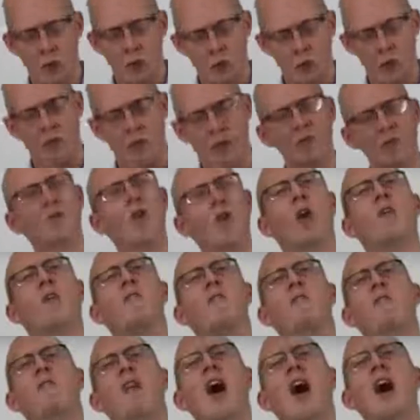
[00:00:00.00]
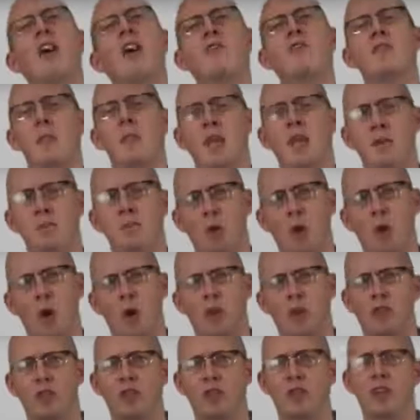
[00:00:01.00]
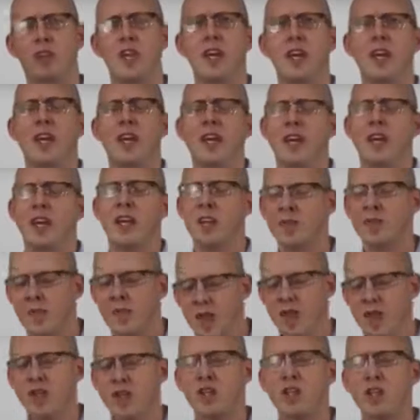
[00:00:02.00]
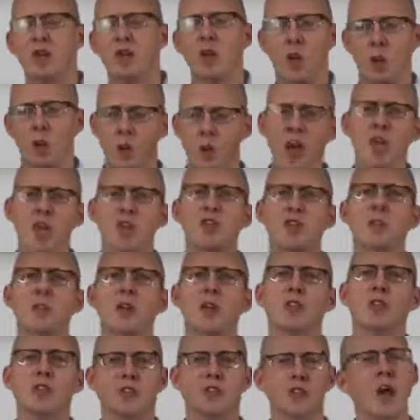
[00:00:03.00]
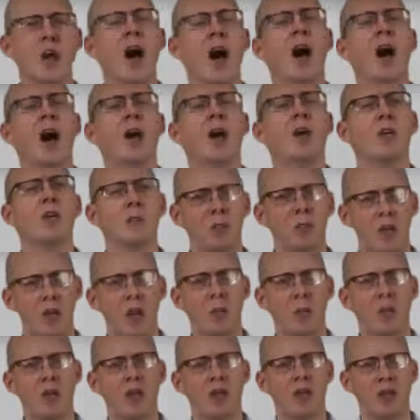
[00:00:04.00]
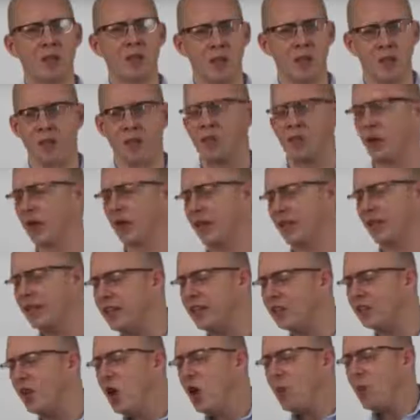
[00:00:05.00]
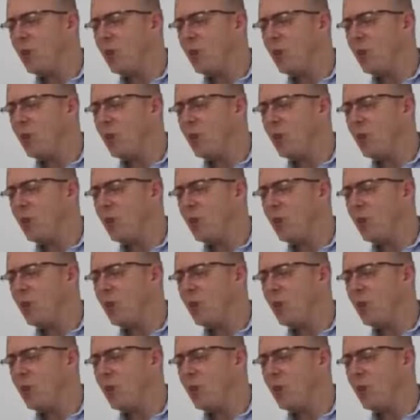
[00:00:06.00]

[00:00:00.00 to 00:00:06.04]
of rhetoric involved 5 main parts: invention, arrangement, style, memory, and delivery. And these